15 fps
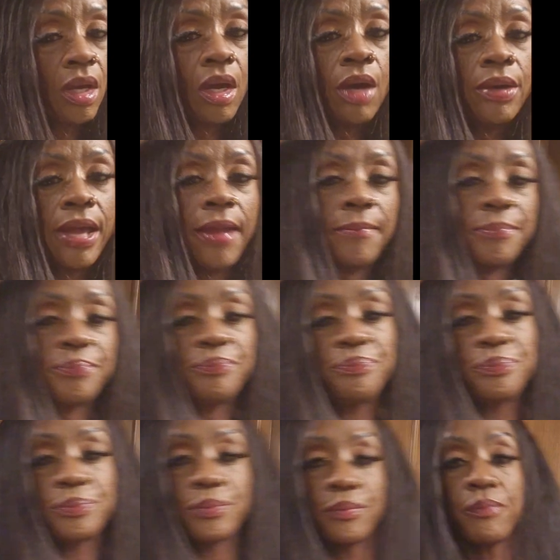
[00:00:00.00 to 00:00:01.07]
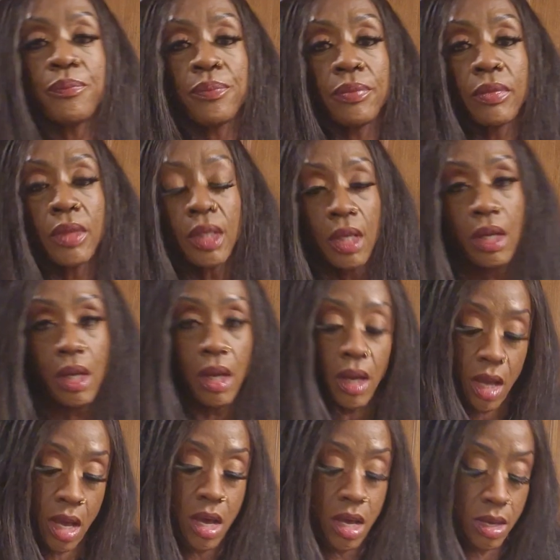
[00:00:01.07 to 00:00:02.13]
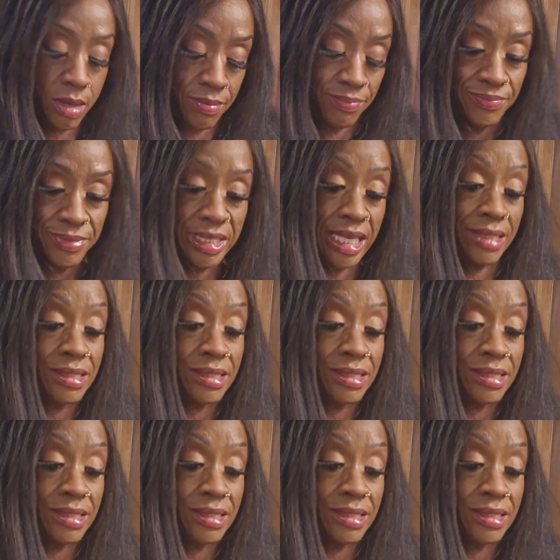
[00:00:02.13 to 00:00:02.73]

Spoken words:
Okay. Yeah,